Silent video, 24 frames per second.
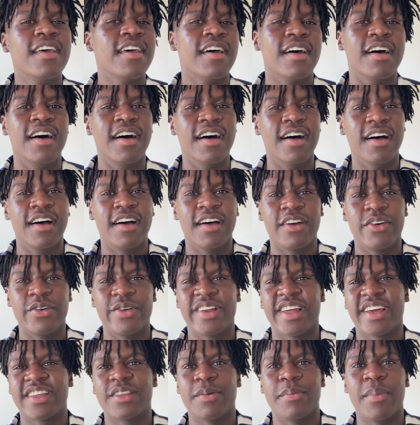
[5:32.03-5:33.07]
or
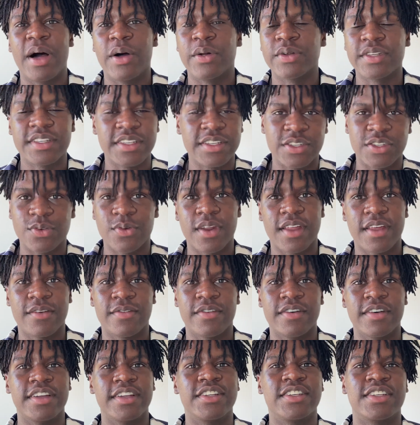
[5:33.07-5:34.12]
like the mountains or
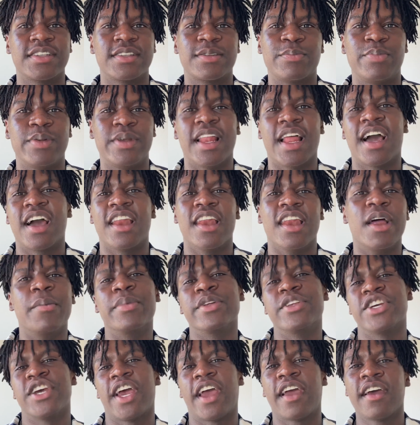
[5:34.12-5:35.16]
whatever, and just be like a
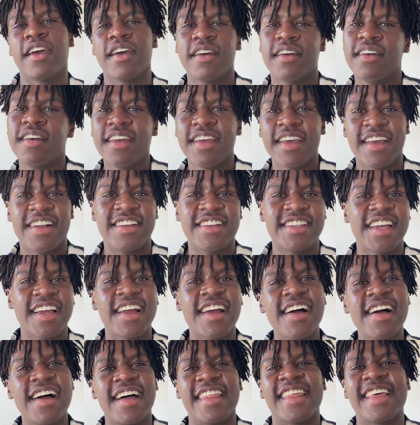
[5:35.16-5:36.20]
lumberjack. And I was like,
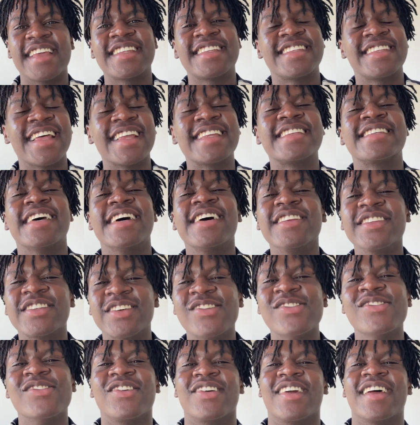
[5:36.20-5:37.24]
that sounds
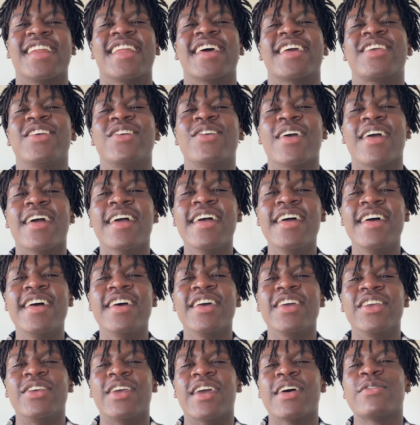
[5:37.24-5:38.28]
cool, right? Like you
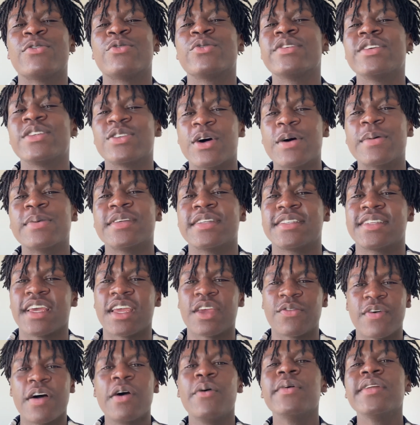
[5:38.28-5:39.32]
have all these options. Like
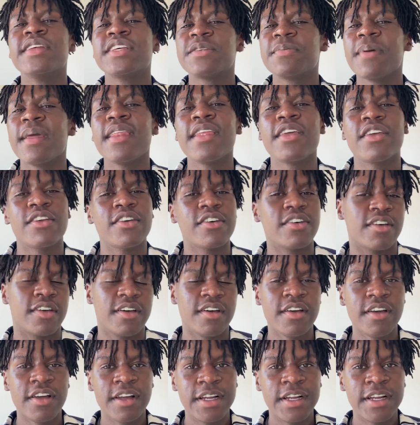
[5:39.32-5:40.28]
if I want to spend a year